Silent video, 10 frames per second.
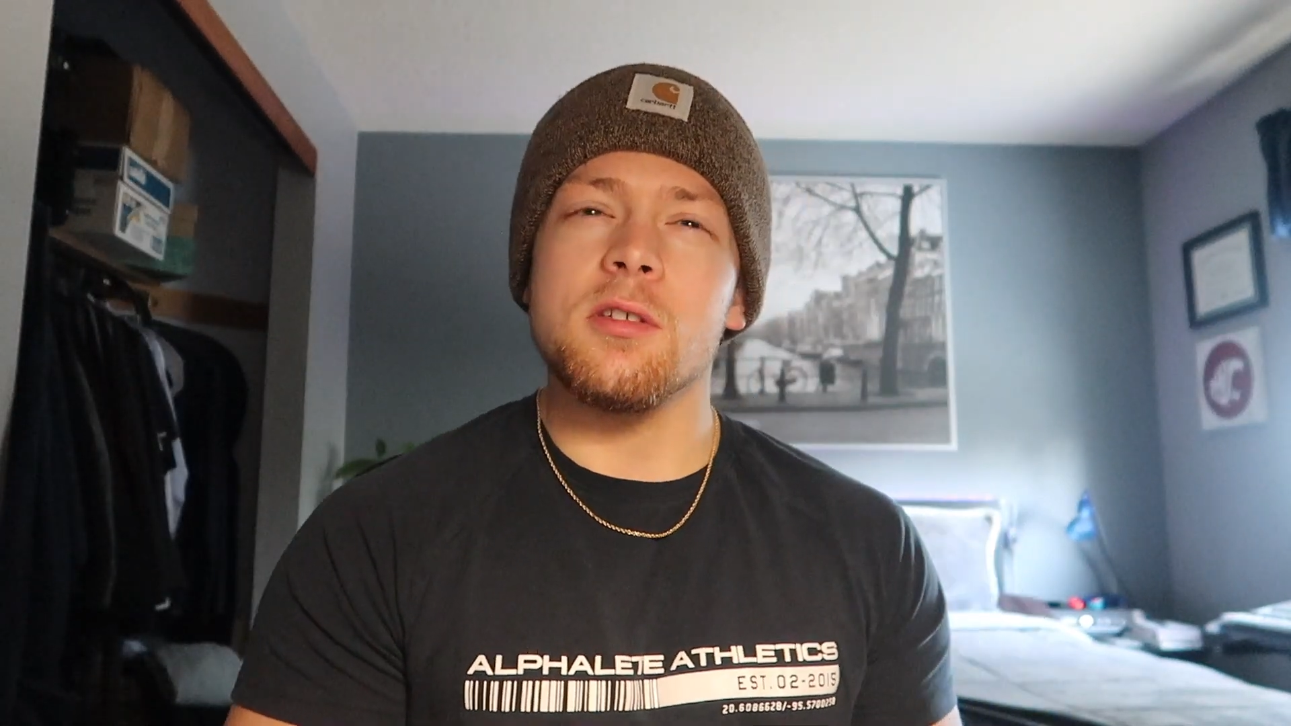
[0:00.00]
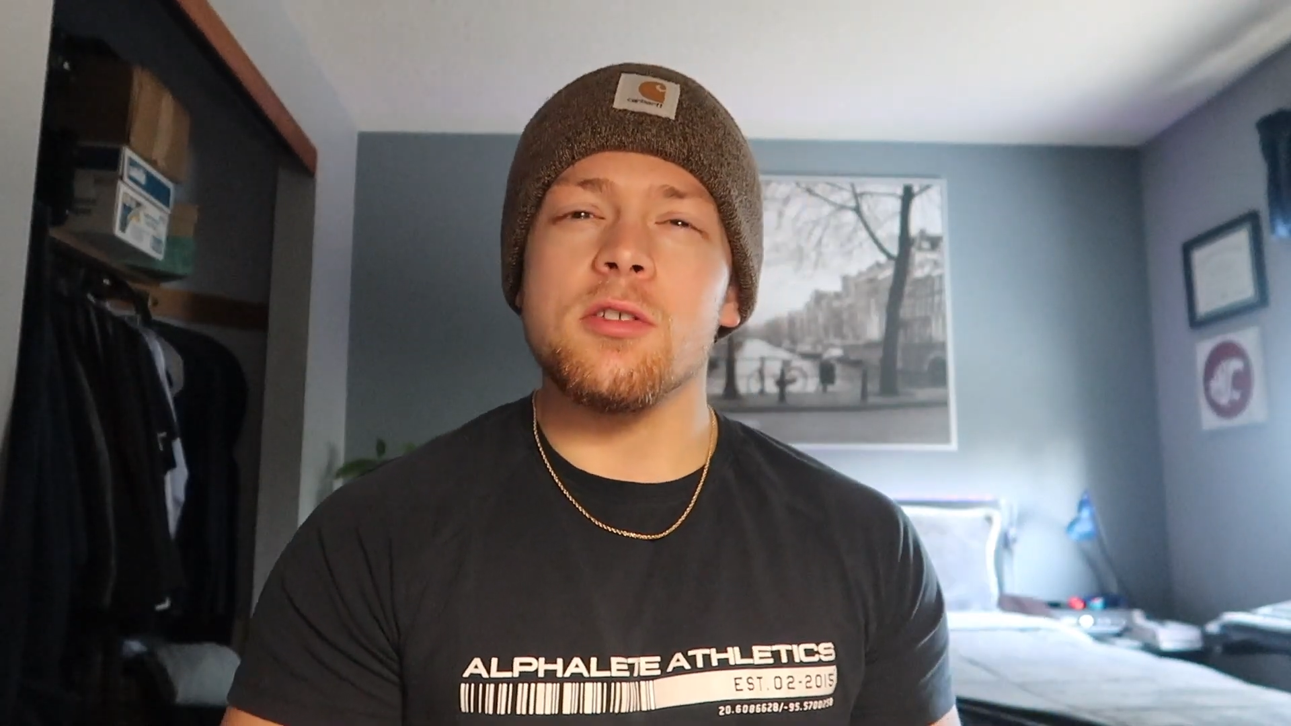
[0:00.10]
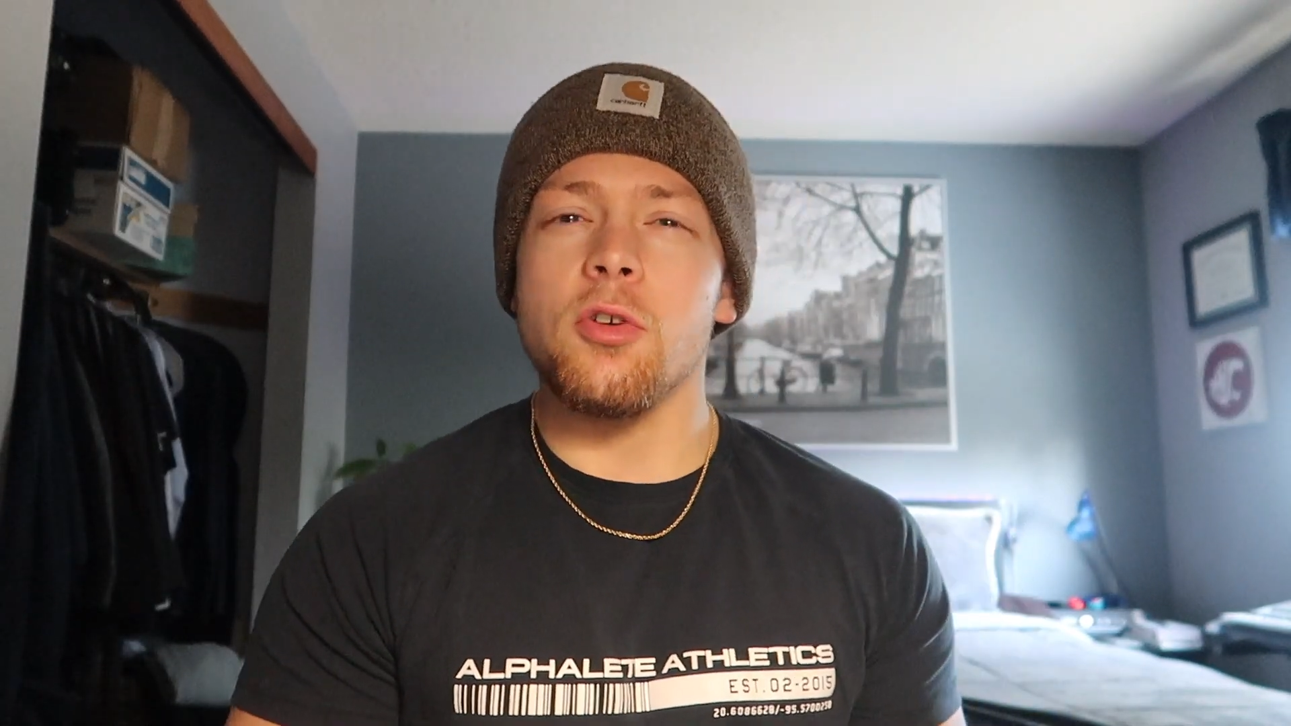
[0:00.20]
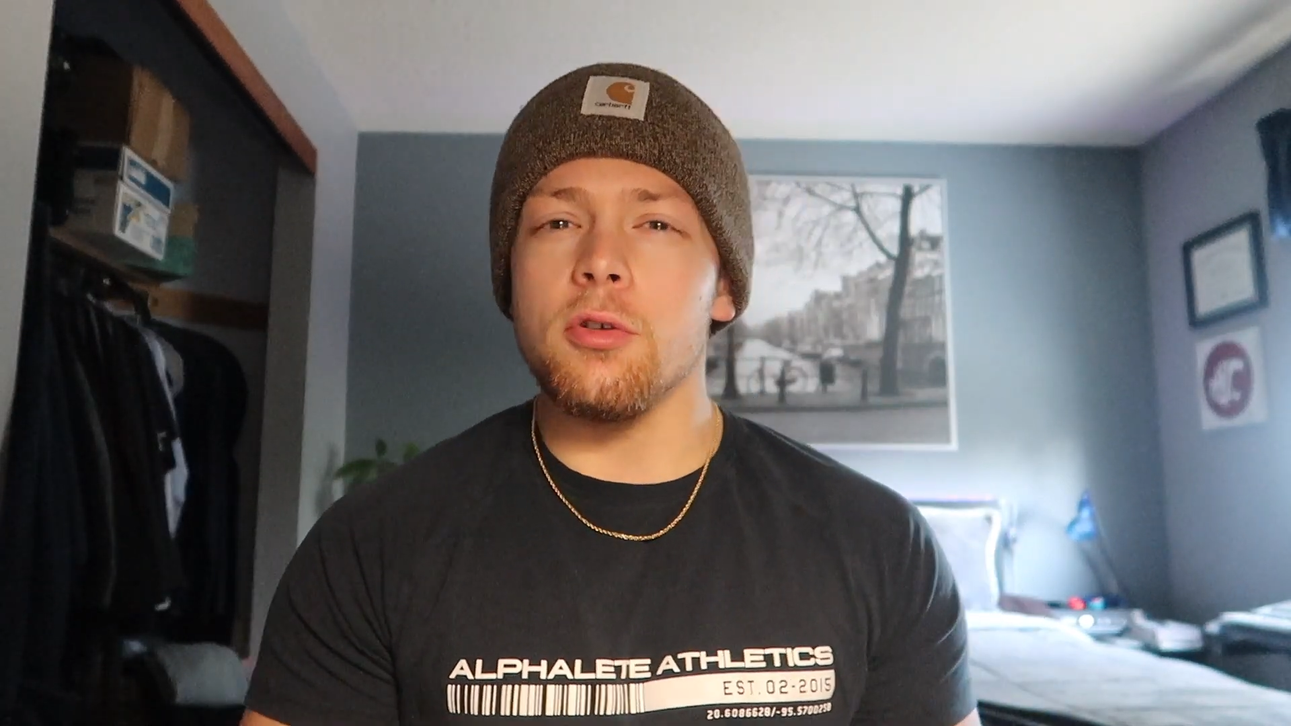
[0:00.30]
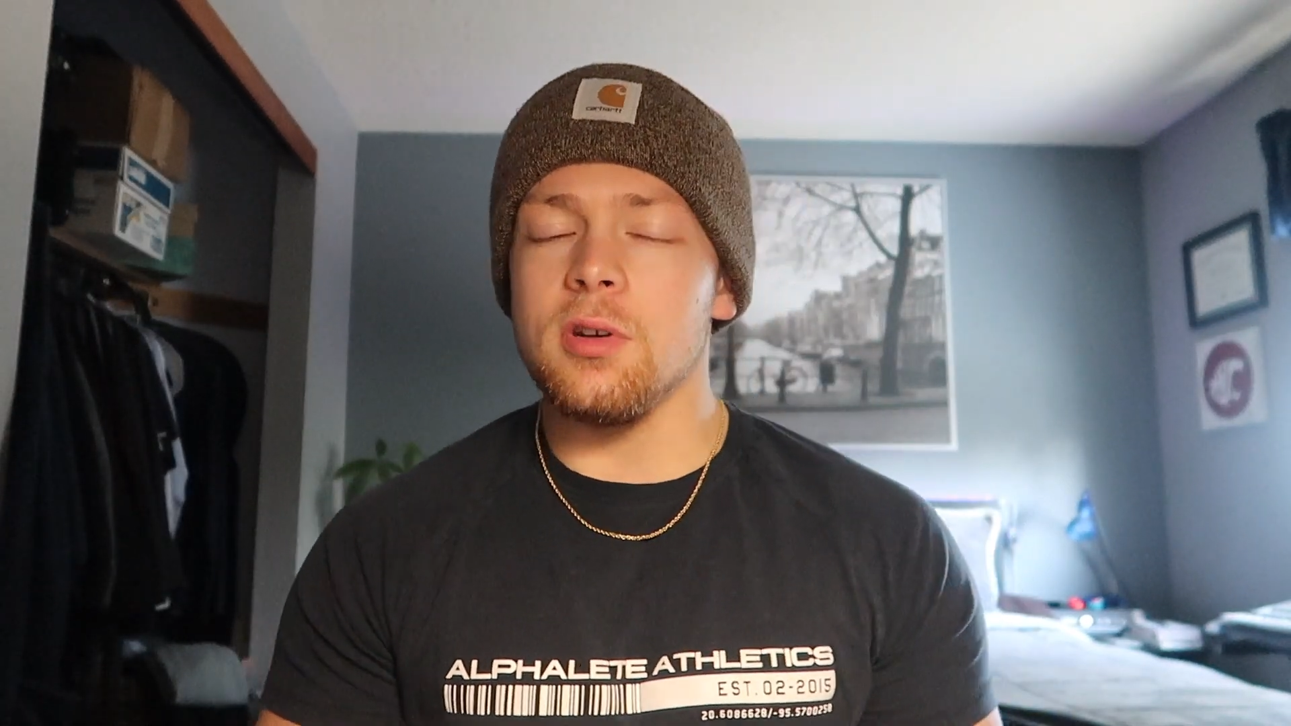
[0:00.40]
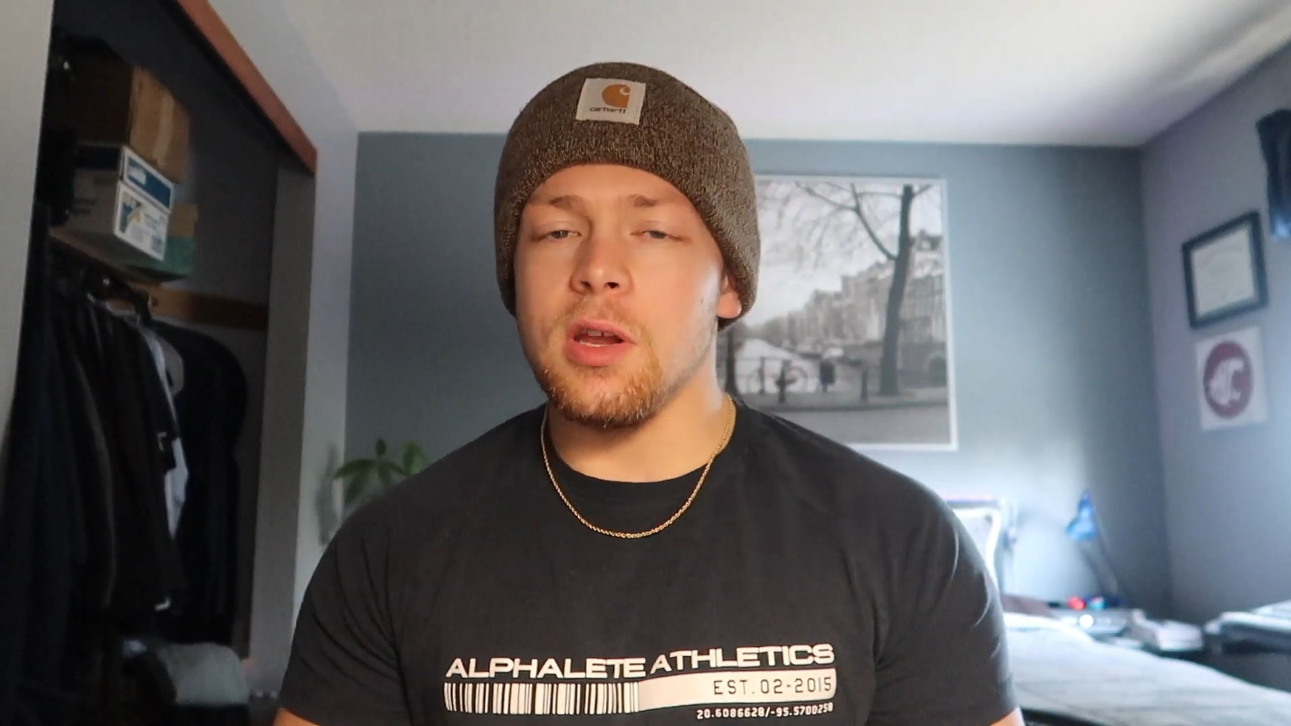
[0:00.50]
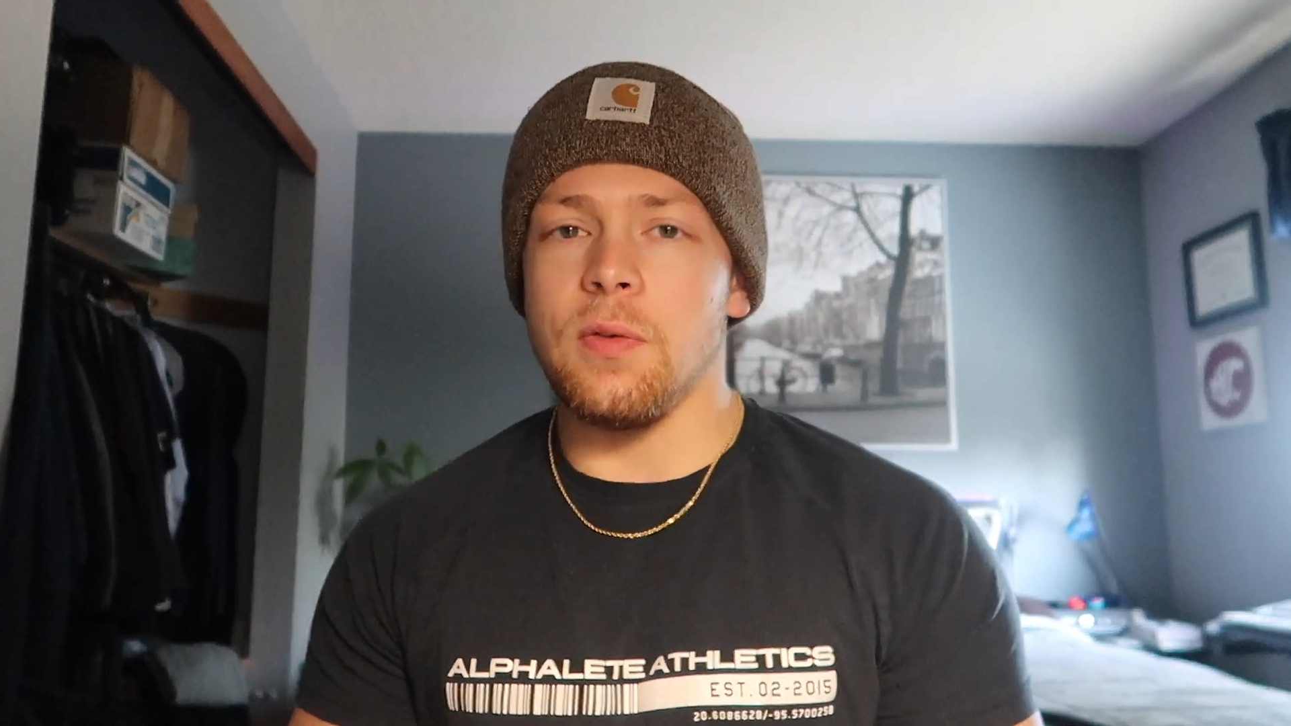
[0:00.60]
certain